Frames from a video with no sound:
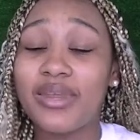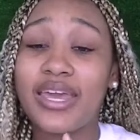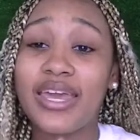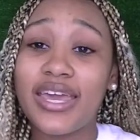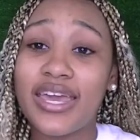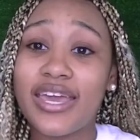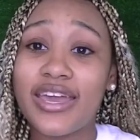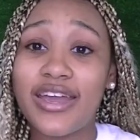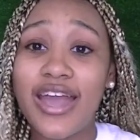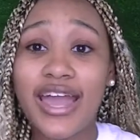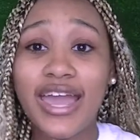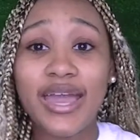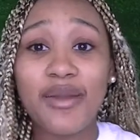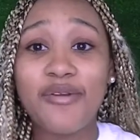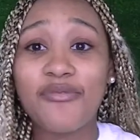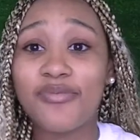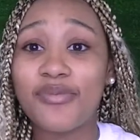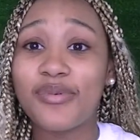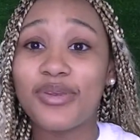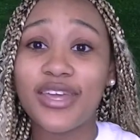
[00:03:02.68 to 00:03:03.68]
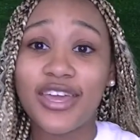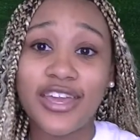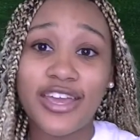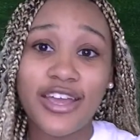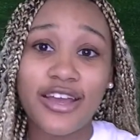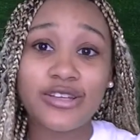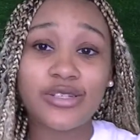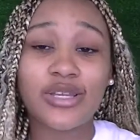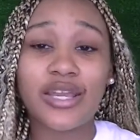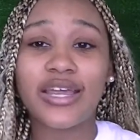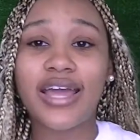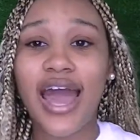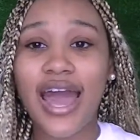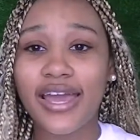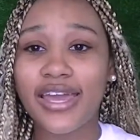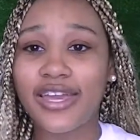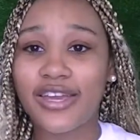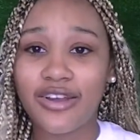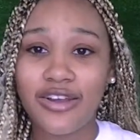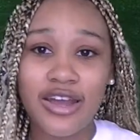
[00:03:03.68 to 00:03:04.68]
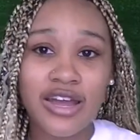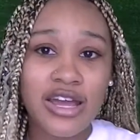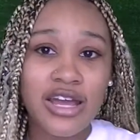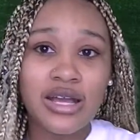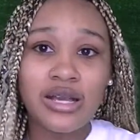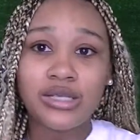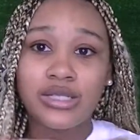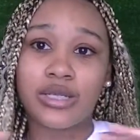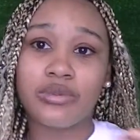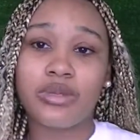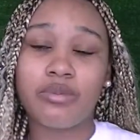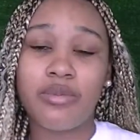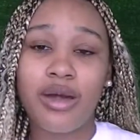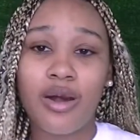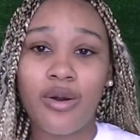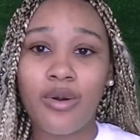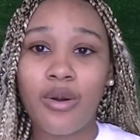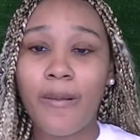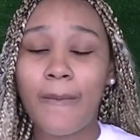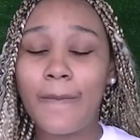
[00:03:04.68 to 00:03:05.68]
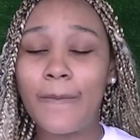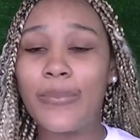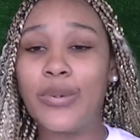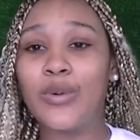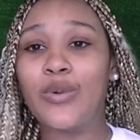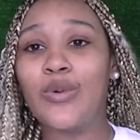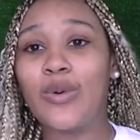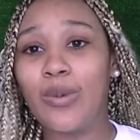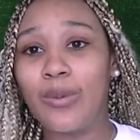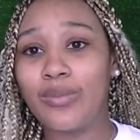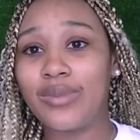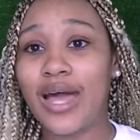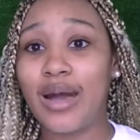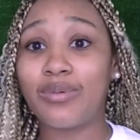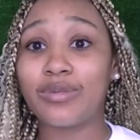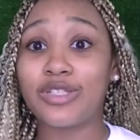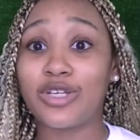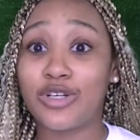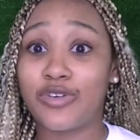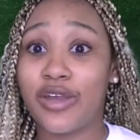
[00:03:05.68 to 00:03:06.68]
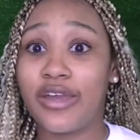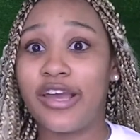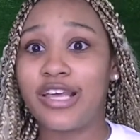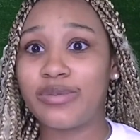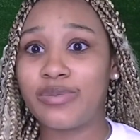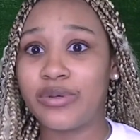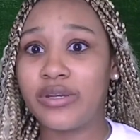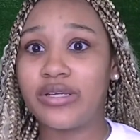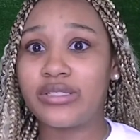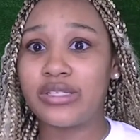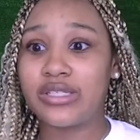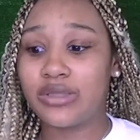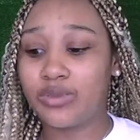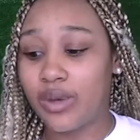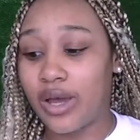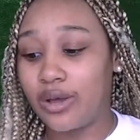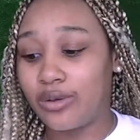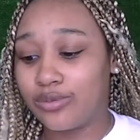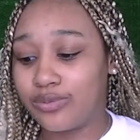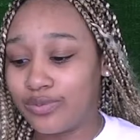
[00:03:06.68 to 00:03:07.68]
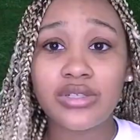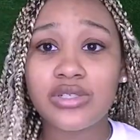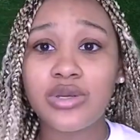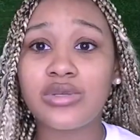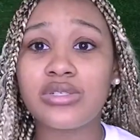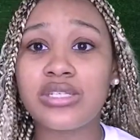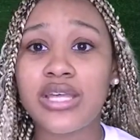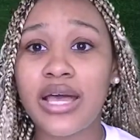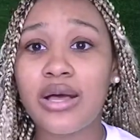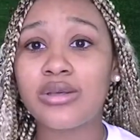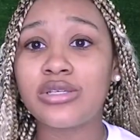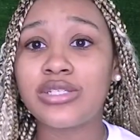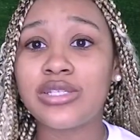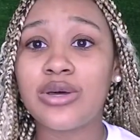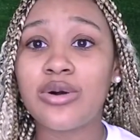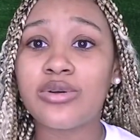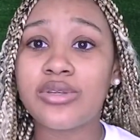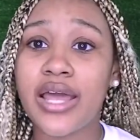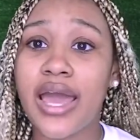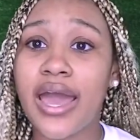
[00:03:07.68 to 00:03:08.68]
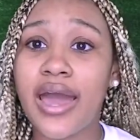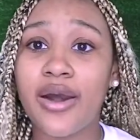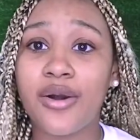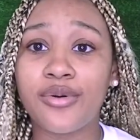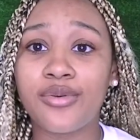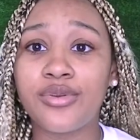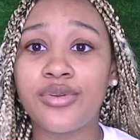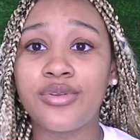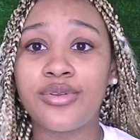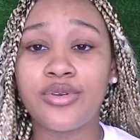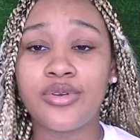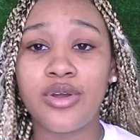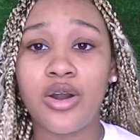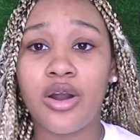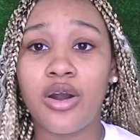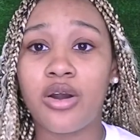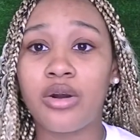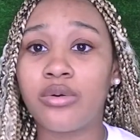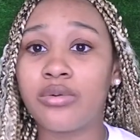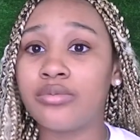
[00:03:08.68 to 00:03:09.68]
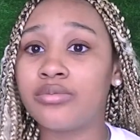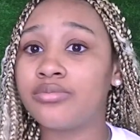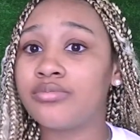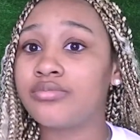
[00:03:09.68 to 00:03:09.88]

to get here. I can't wait for them to get here. So they got here, shipped them out. Boom. That was a great experience as well. So sales slowed down, you know.